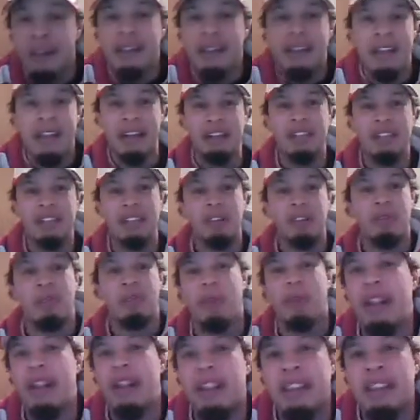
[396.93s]
That's the
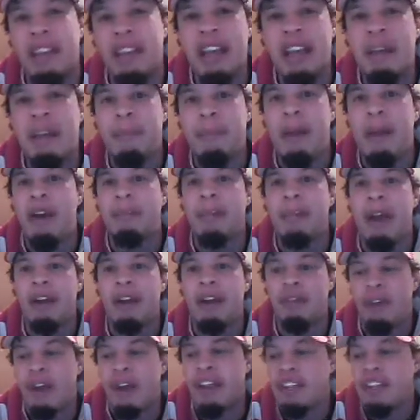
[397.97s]
great thing about
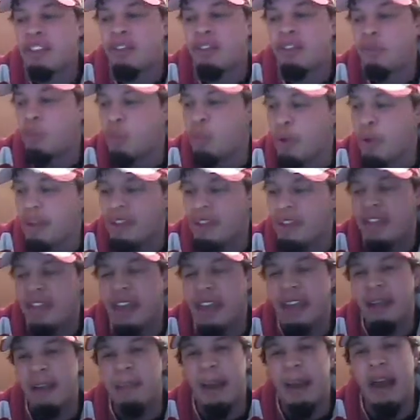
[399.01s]
Mike Riley. It's one
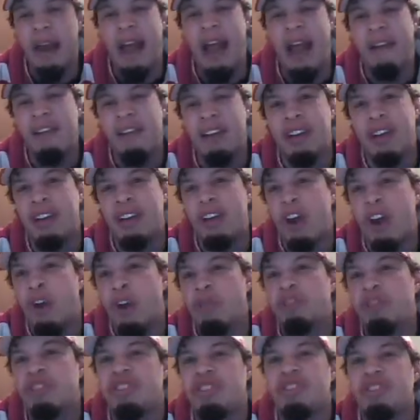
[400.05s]
thing about having a
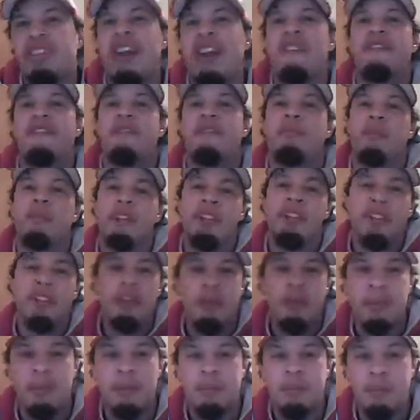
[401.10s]
coach that's not familiar
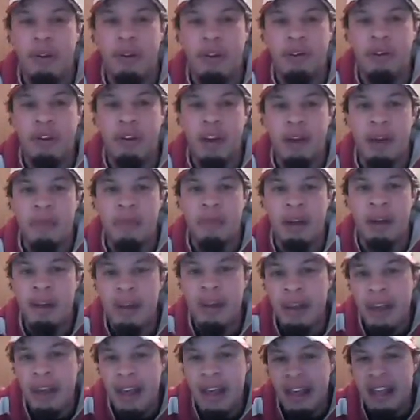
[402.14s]
with the program
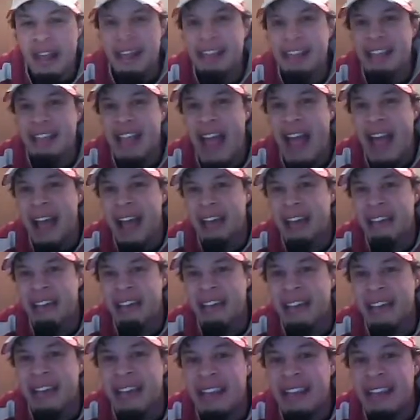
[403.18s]
is that
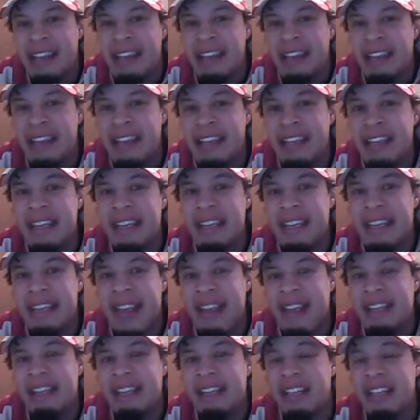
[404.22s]
he
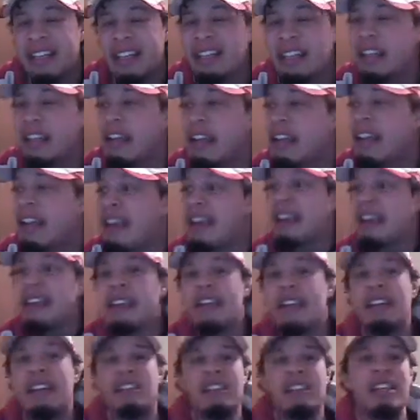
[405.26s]
gets he,
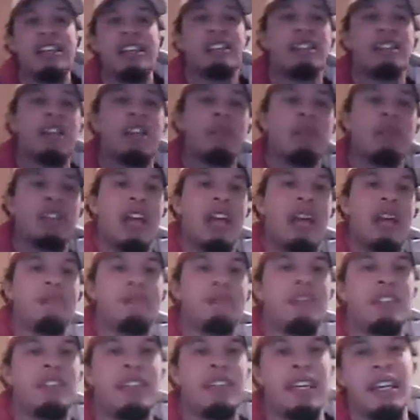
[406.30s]
it's he sometimes
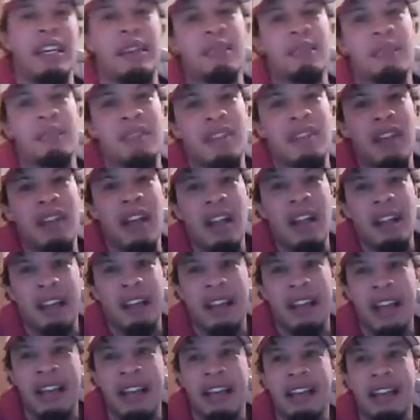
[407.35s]
seems
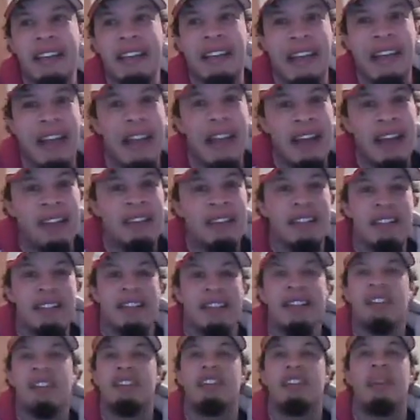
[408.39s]
like a kid
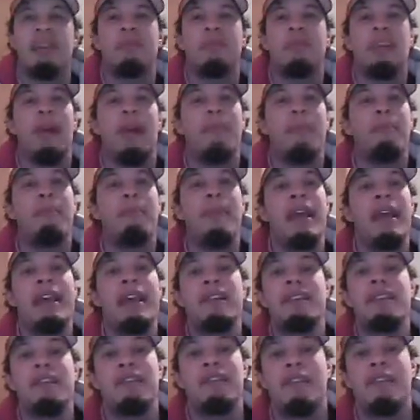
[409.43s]
seeing something
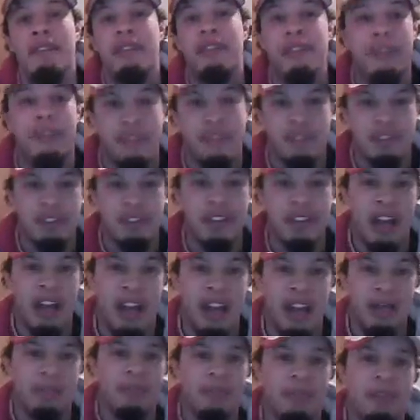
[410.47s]
amazing for the first
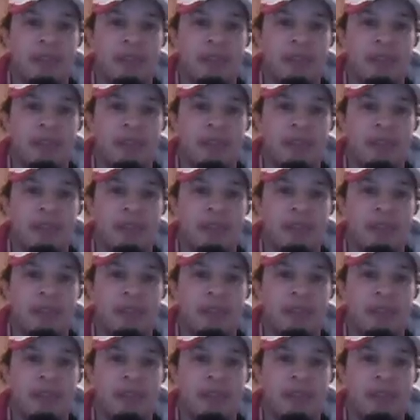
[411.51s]
time.